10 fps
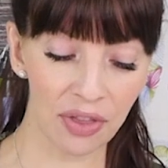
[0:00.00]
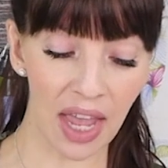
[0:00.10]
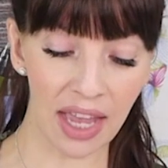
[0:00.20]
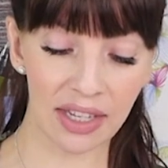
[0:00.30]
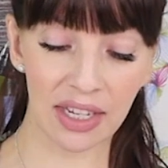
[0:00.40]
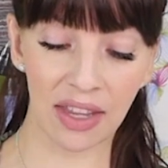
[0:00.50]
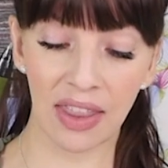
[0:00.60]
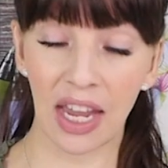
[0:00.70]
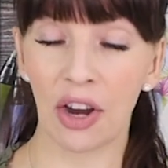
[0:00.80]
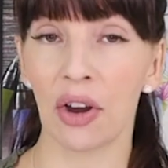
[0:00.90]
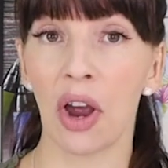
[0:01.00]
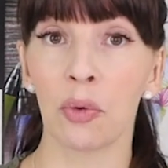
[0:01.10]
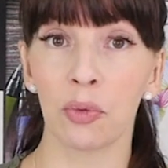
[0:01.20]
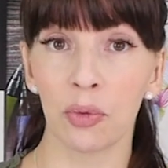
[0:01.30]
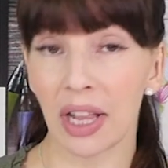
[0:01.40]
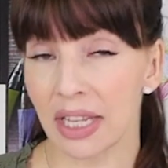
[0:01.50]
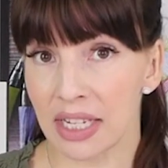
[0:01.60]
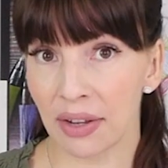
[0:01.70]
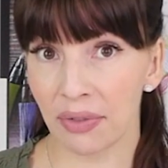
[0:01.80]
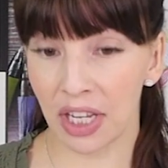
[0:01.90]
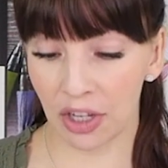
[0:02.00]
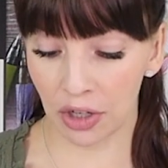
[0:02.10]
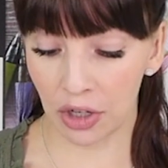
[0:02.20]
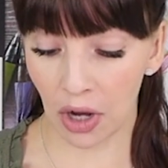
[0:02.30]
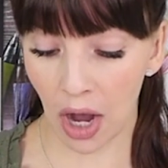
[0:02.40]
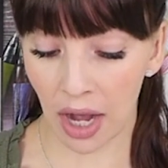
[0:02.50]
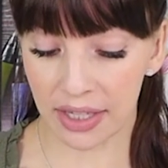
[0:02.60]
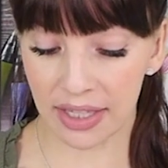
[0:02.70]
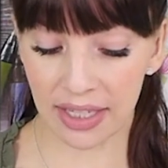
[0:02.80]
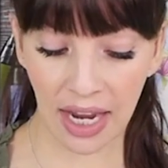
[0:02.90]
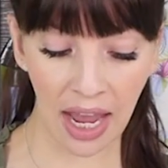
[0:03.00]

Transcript: that they're a relatively good cost,